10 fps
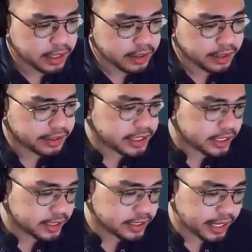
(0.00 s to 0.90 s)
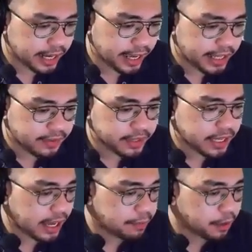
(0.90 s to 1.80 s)
The results align with the
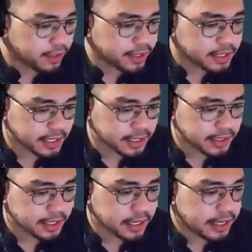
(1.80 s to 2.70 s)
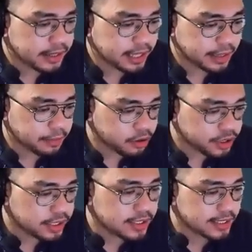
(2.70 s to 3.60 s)
hypothesis that
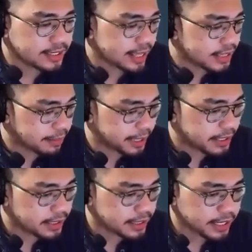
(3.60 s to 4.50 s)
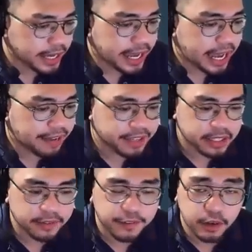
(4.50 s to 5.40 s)
emotions and sentiments have an
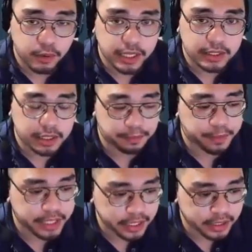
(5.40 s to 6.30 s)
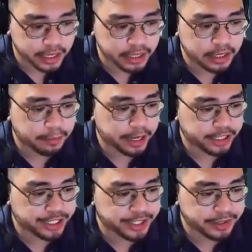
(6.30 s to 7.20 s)
influence in predicting
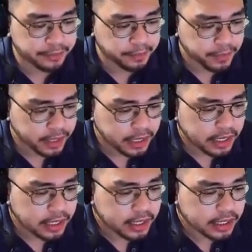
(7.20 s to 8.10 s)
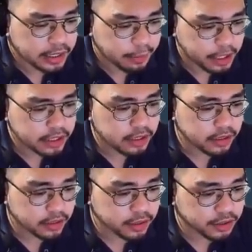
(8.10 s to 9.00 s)
depression. The model
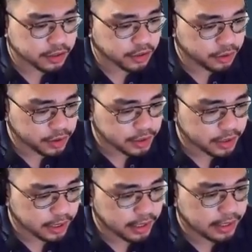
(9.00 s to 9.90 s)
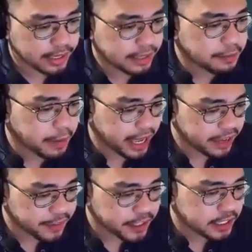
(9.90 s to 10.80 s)
also shows that the
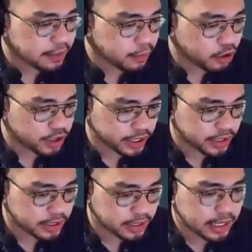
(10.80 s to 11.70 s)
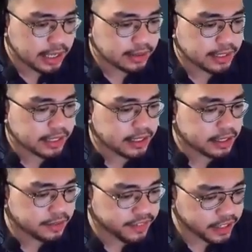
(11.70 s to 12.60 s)
behaviors and emotions that an
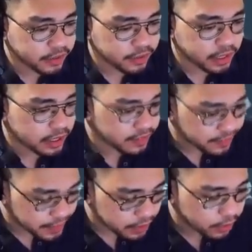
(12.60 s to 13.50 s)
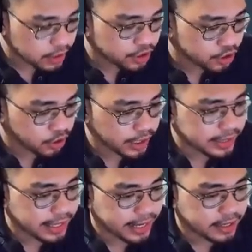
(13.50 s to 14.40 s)
individual show at
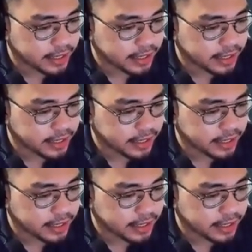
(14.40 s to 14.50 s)
night